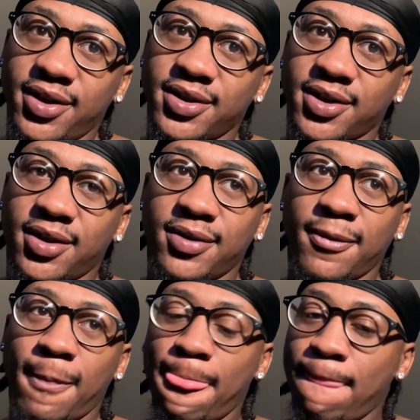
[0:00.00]
So
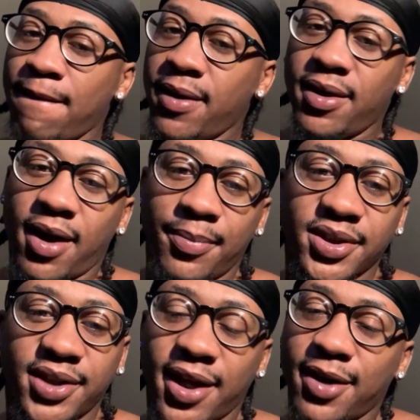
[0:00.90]
I'm gonna
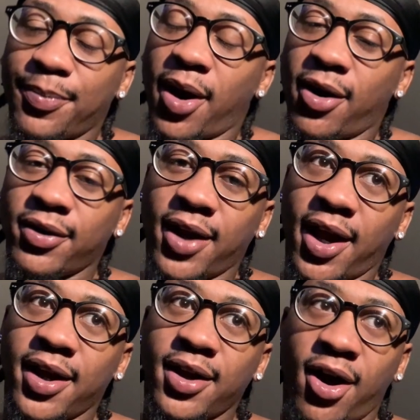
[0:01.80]
stay up all
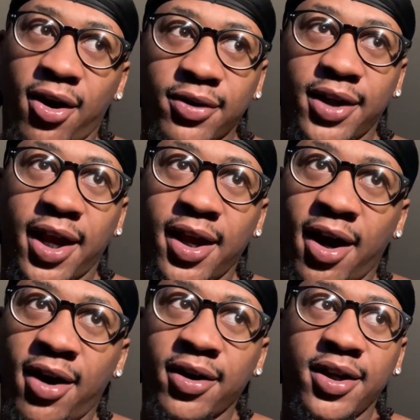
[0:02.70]
night, all day,
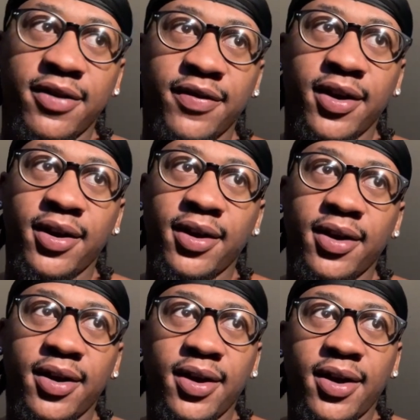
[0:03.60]
all evening
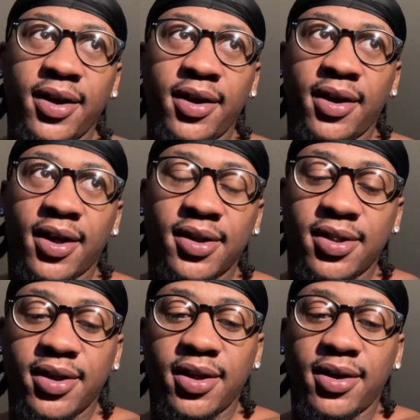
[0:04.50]

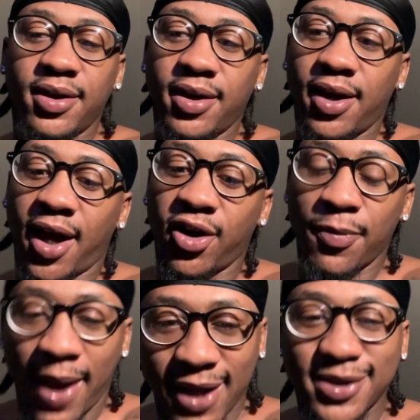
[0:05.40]
until I go
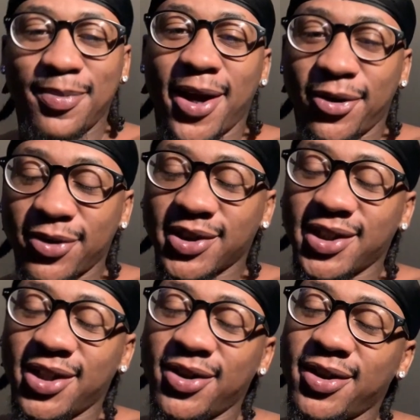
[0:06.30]
back to
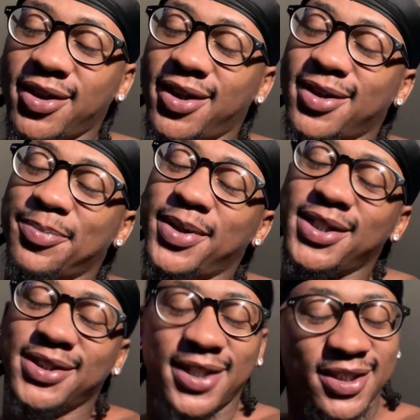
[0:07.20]
Microcenter and the
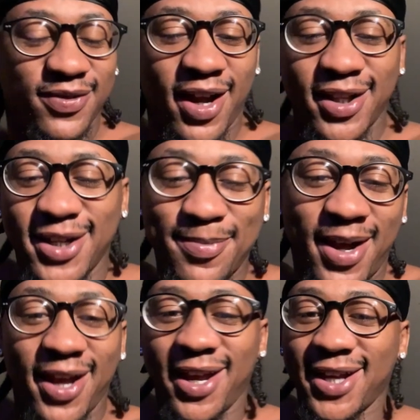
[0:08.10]
PC is finally in my
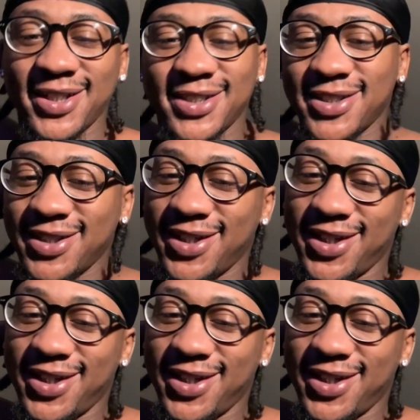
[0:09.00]
hands.